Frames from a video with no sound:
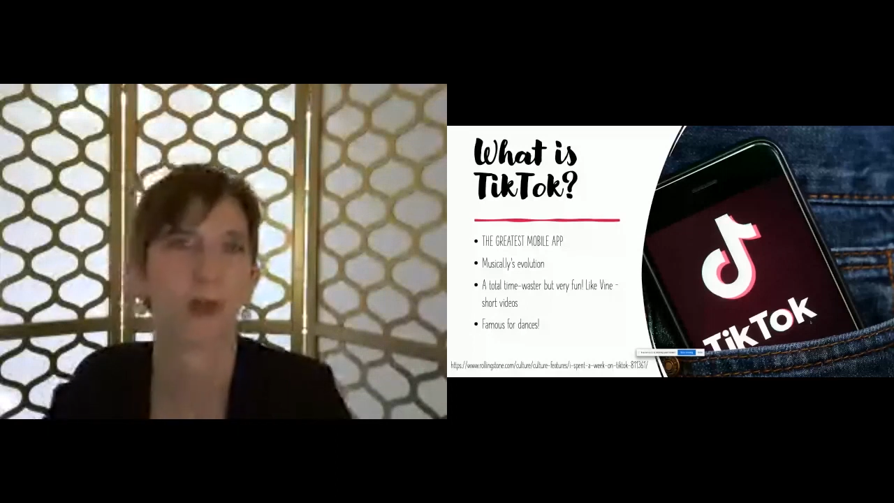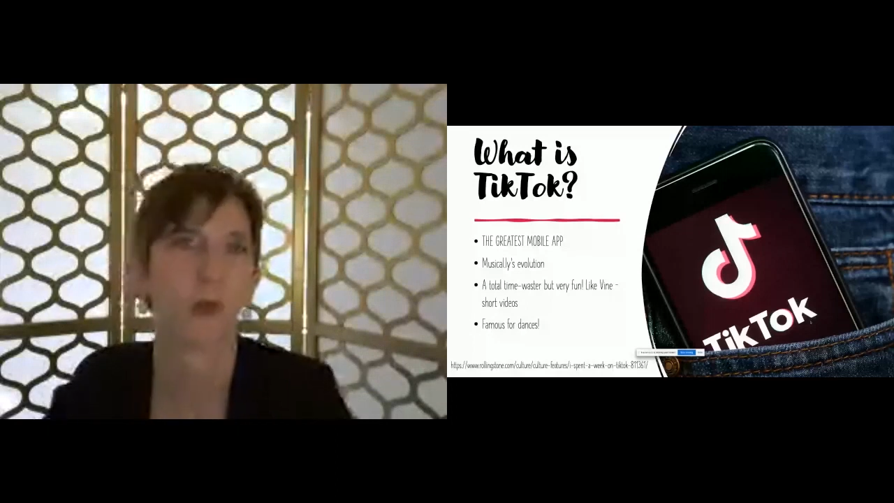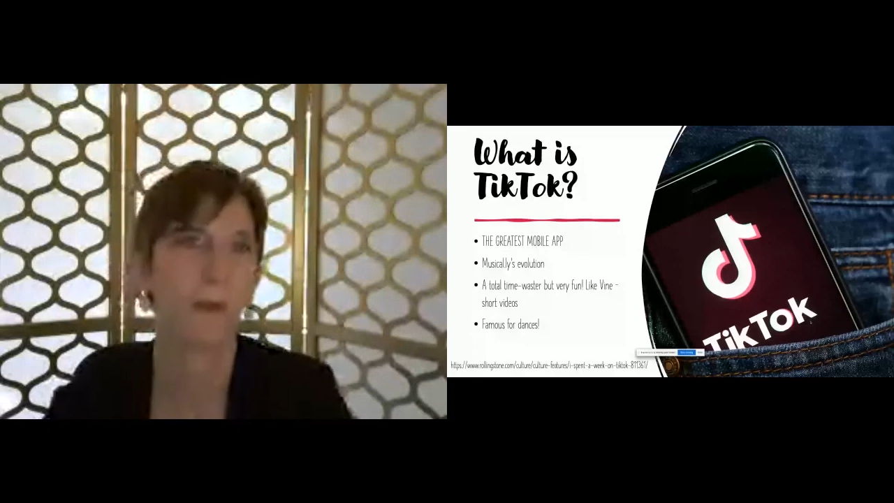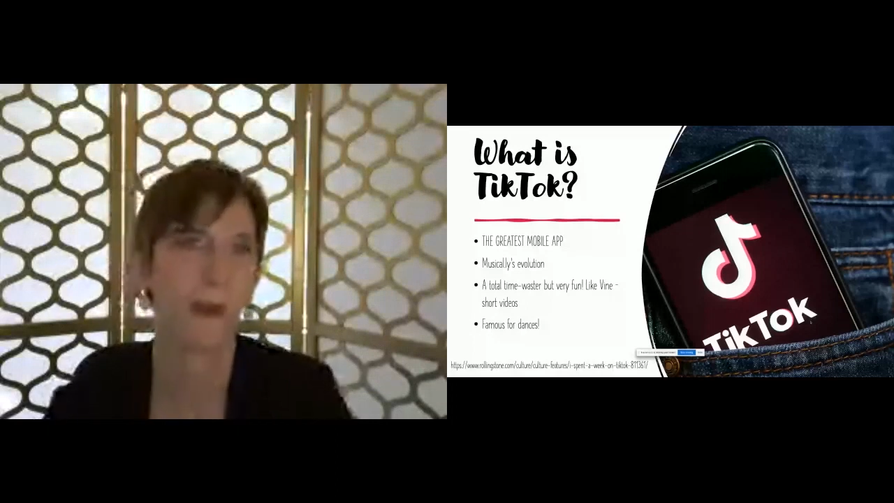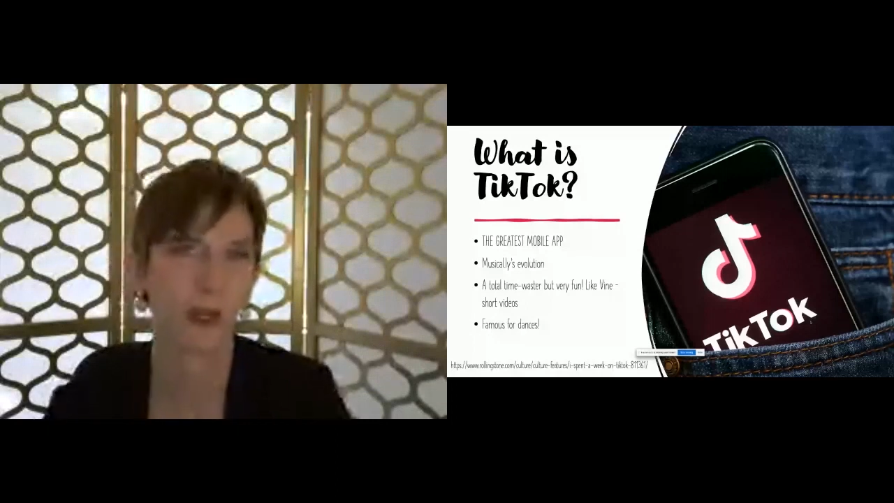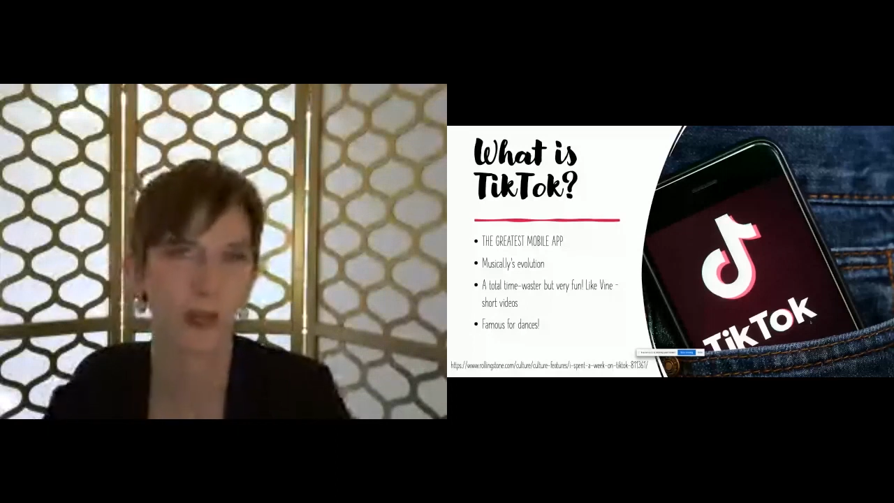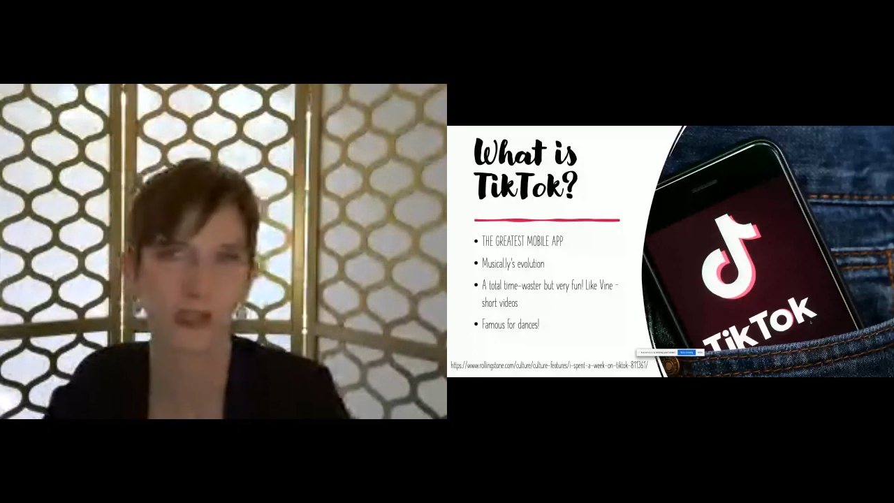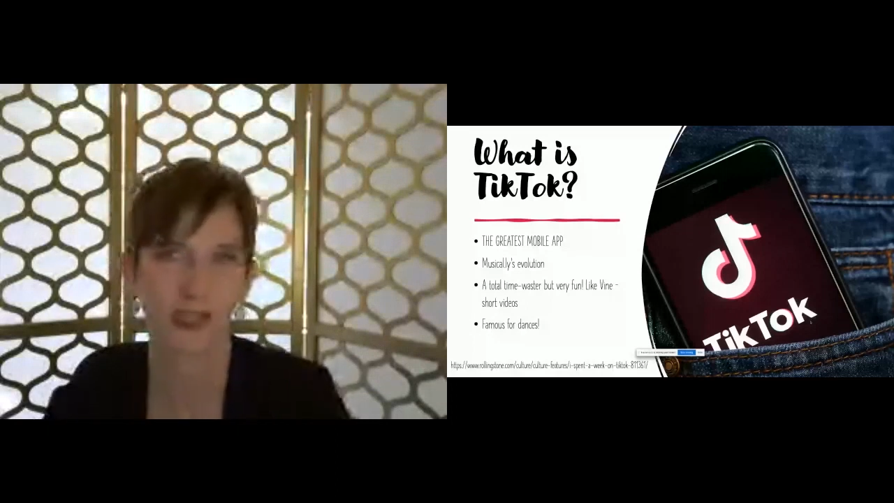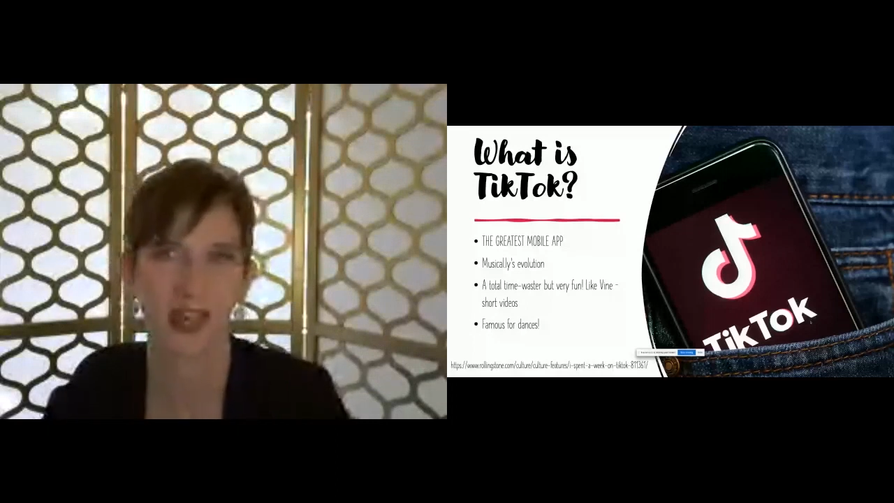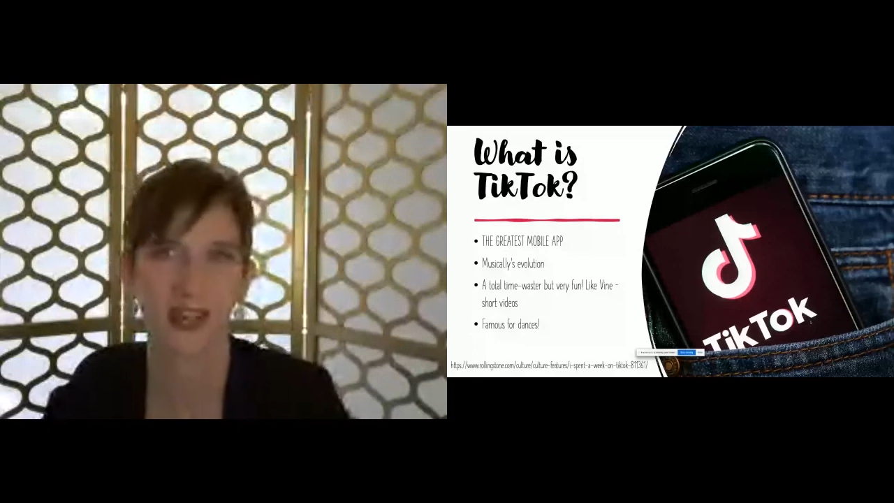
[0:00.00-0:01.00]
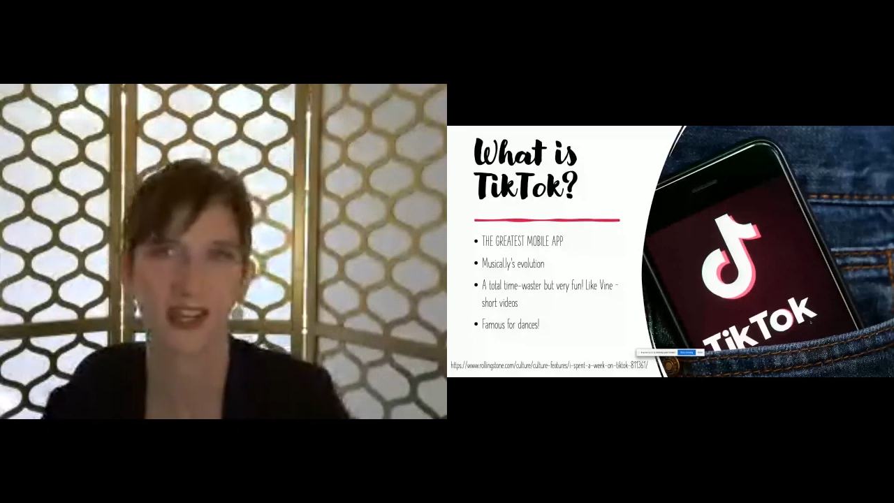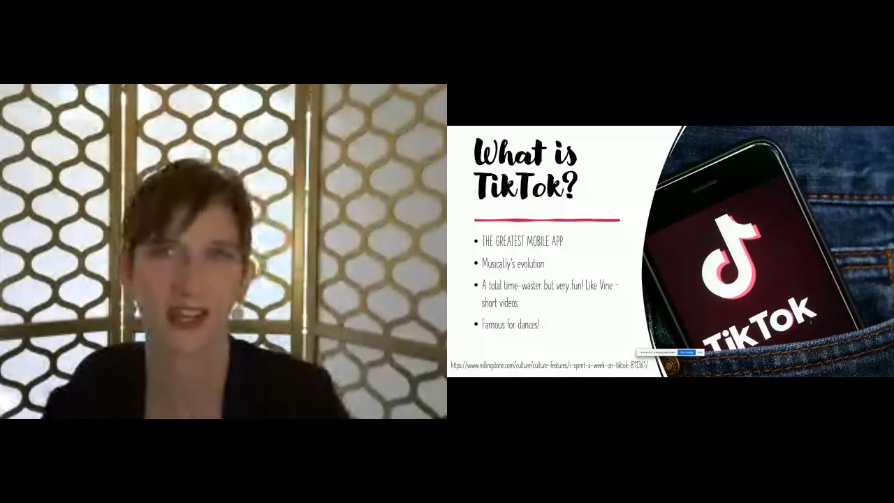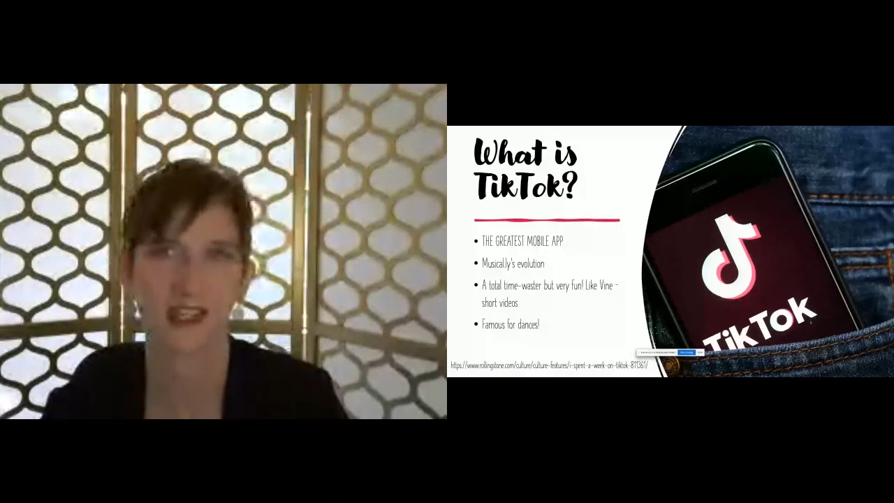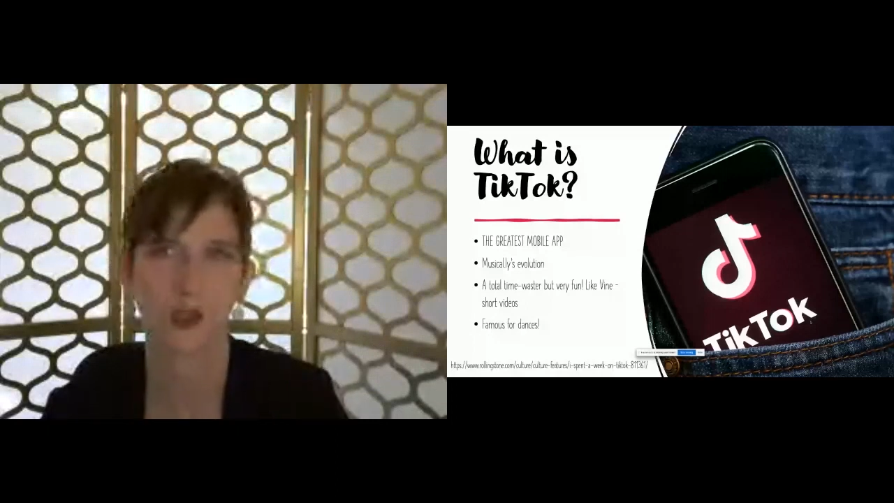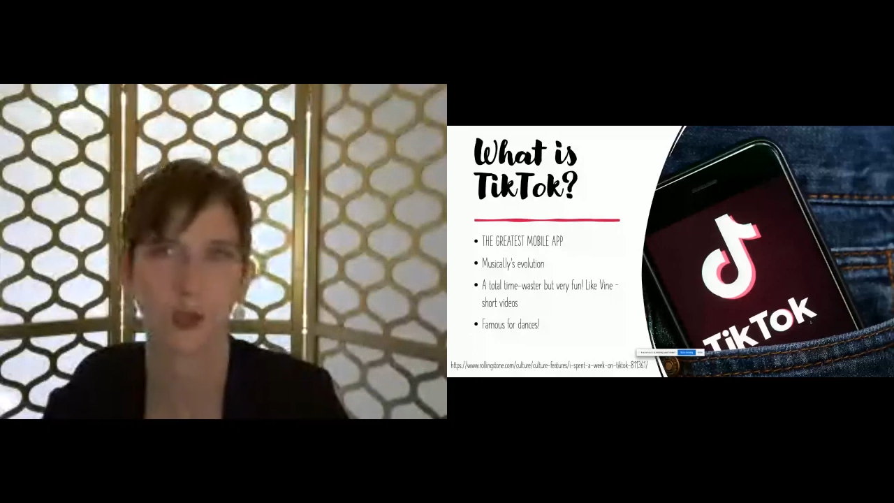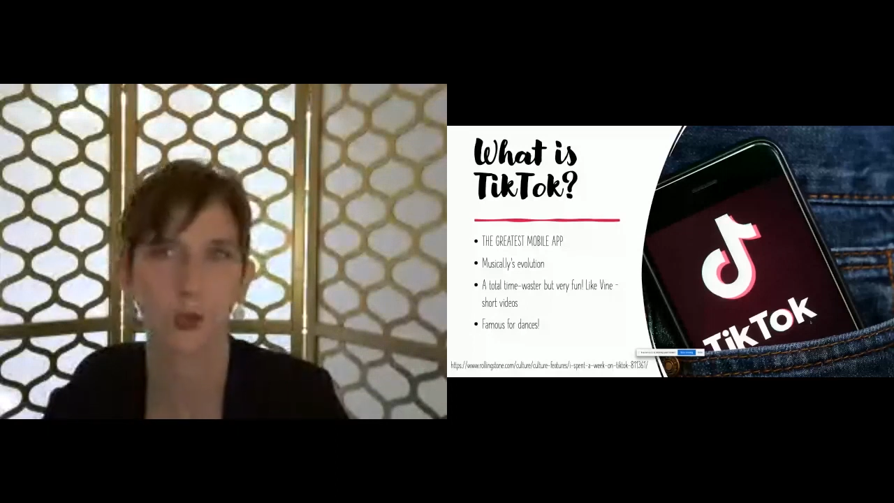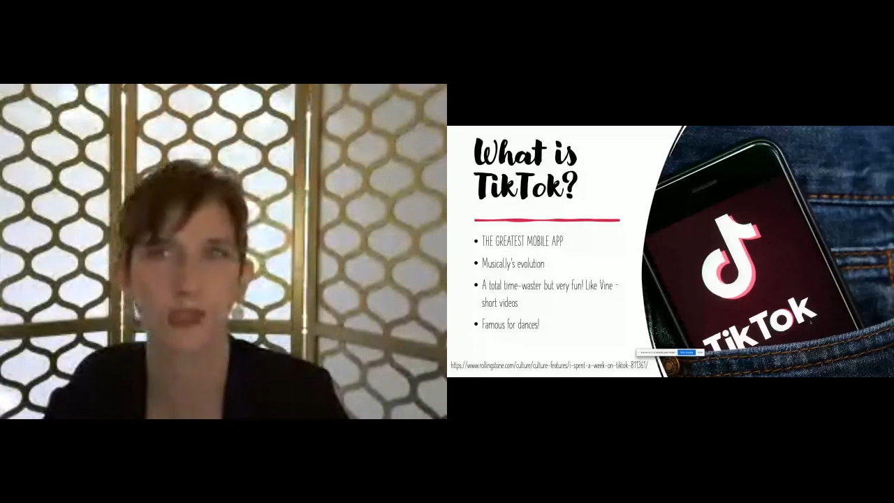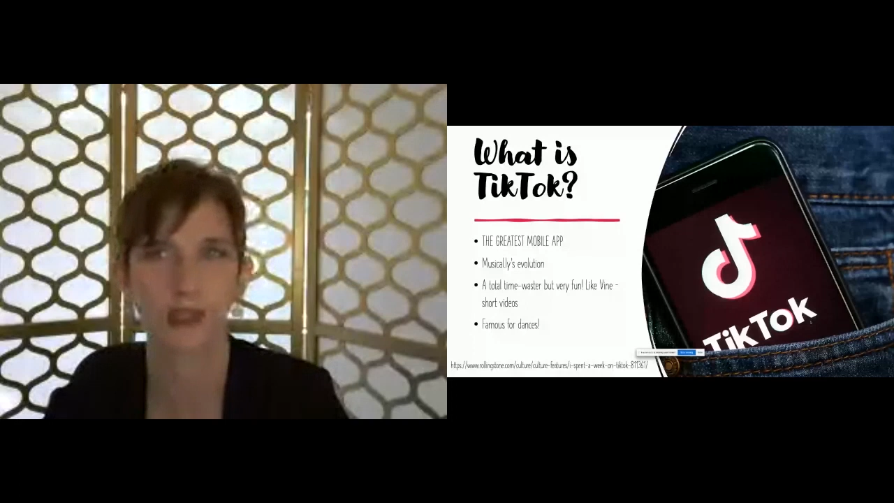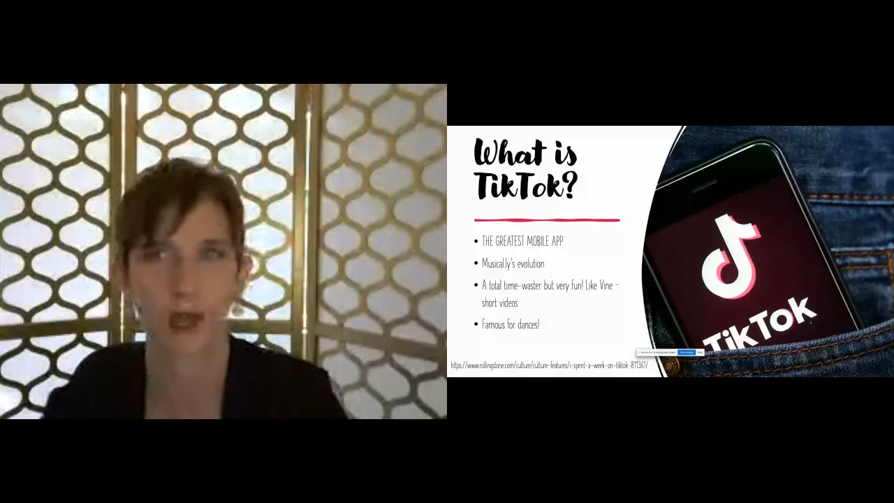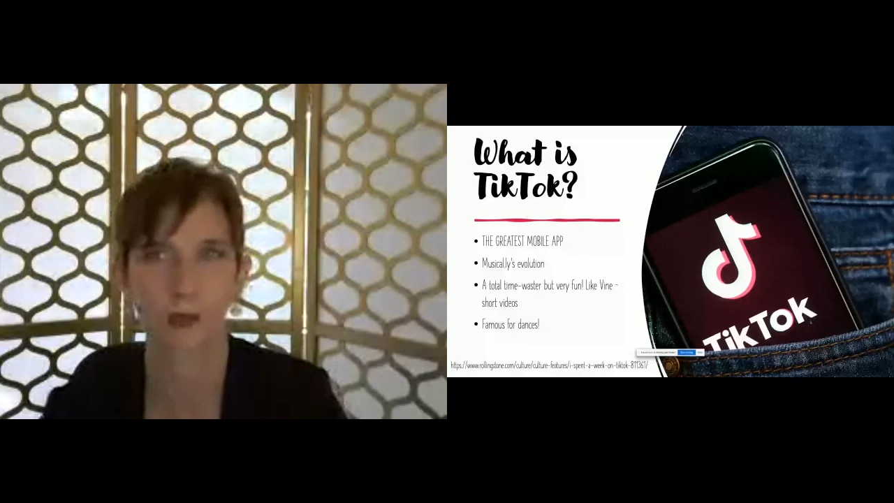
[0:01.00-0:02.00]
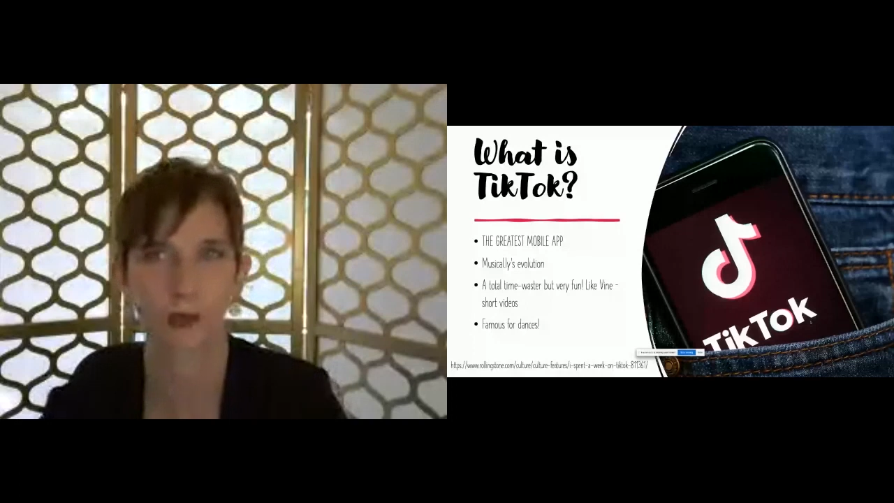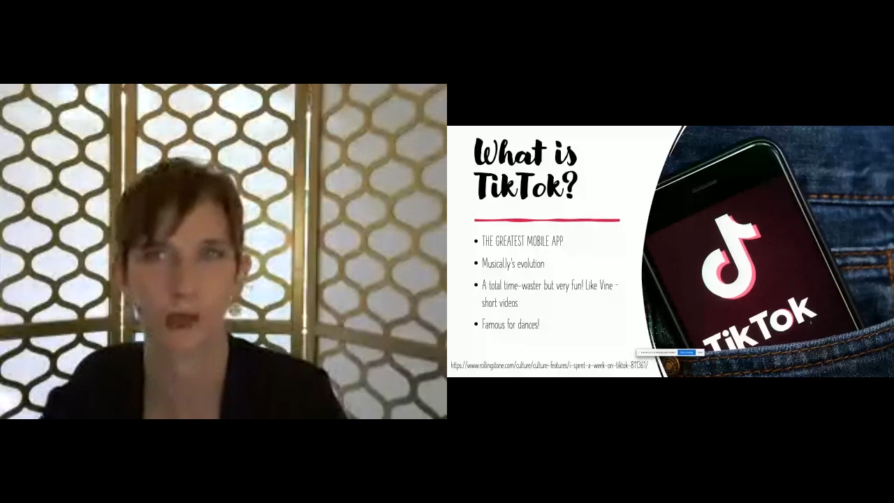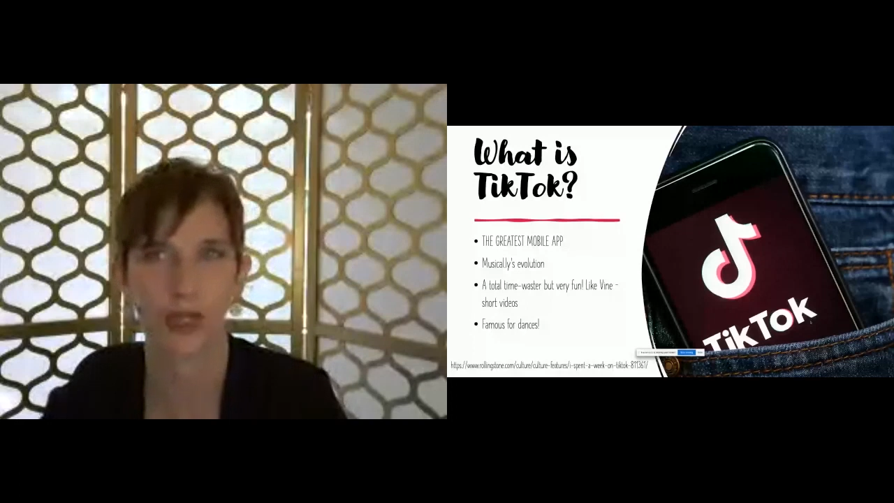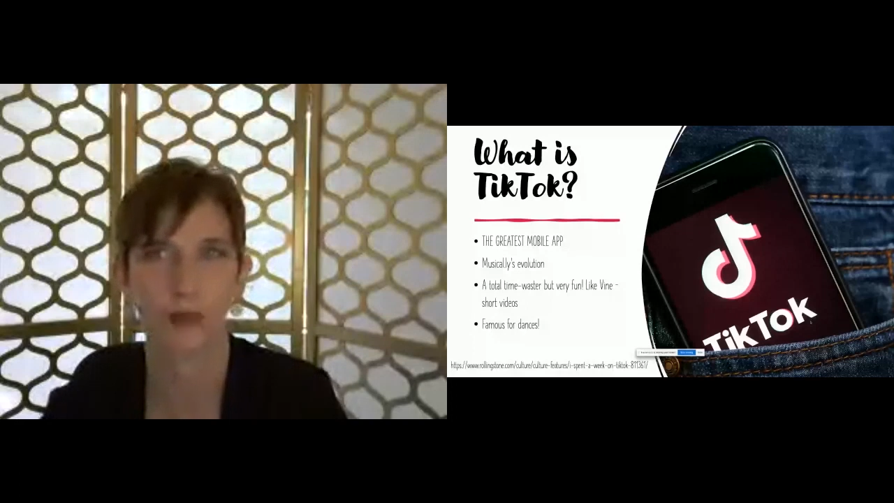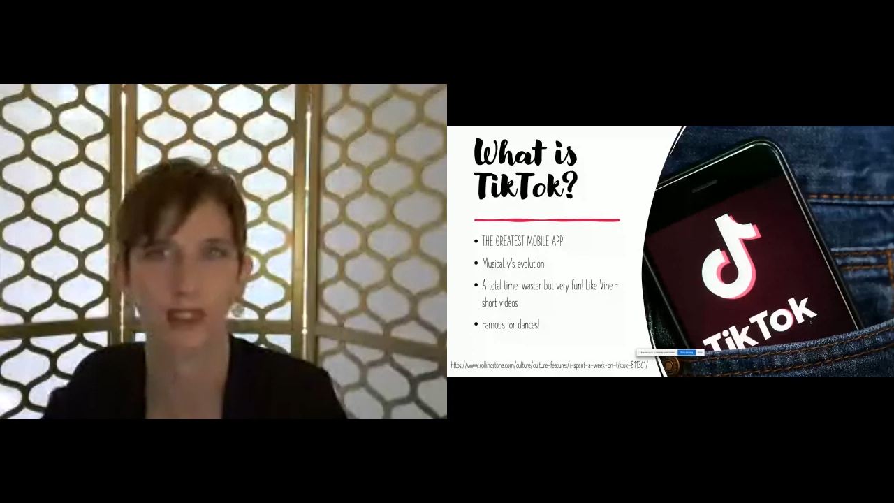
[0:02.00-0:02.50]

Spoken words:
Well, PoseNet is a cool library